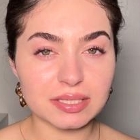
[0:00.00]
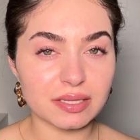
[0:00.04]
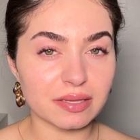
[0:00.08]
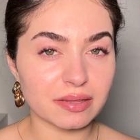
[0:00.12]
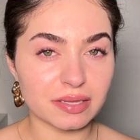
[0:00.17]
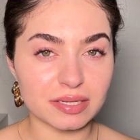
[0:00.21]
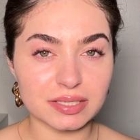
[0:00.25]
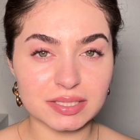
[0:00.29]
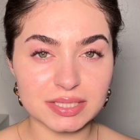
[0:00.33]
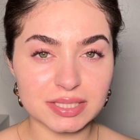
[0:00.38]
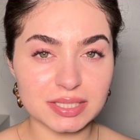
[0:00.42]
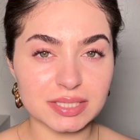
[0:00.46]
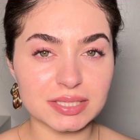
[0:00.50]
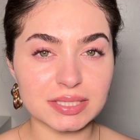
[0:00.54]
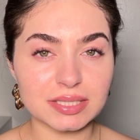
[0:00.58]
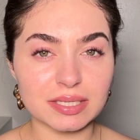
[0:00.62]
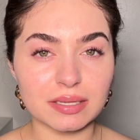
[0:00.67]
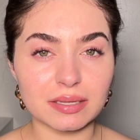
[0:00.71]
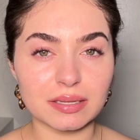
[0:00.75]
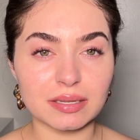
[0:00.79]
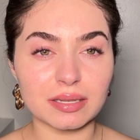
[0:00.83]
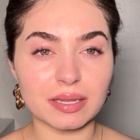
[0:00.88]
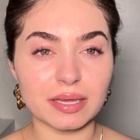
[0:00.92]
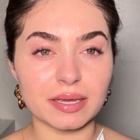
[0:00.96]
this is
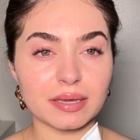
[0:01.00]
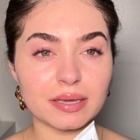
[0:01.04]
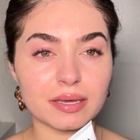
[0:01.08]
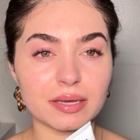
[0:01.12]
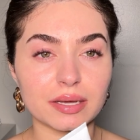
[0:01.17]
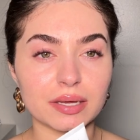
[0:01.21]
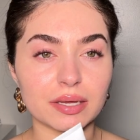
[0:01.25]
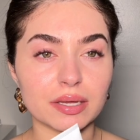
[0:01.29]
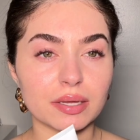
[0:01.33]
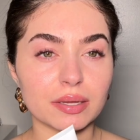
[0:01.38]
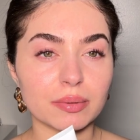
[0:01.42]
like